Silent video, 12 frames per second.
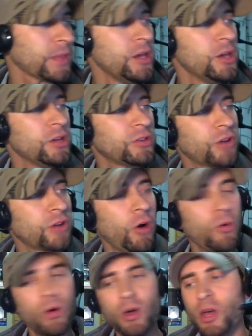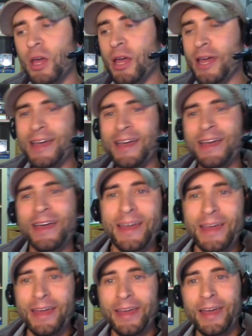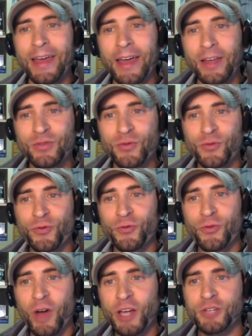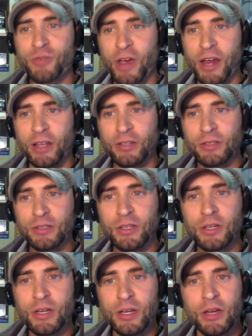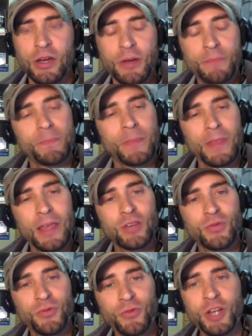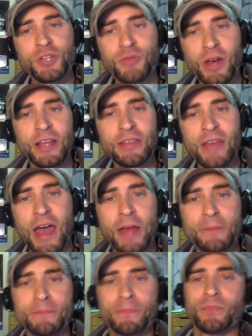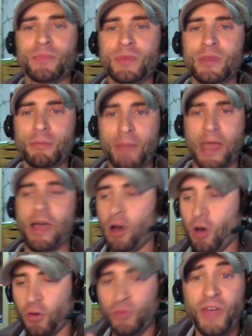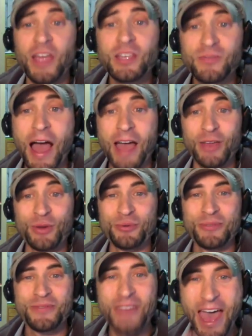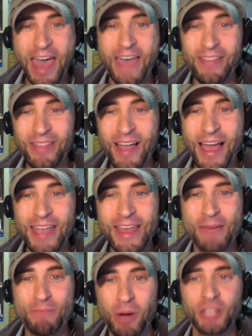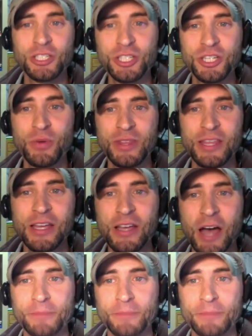So it's frustrating. It's frustrating that on face value, the headline that punches you in the gut,